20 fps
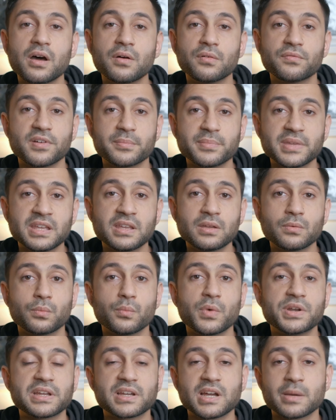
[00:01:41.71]
for me,
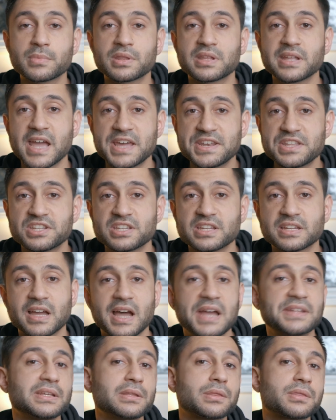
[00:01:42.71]
when it comes to editing,
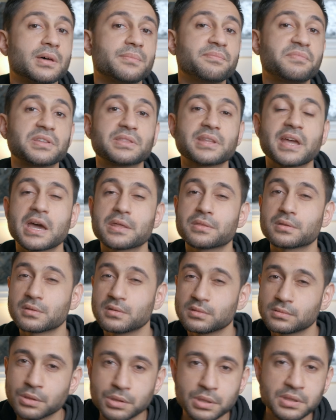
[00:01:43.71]
I need something that has a
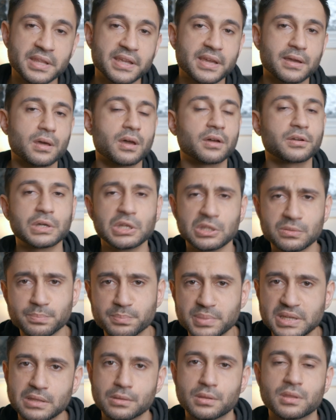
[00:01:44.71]
good snare, a good
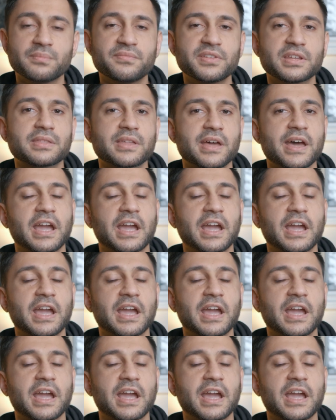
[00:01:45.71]
beat, something that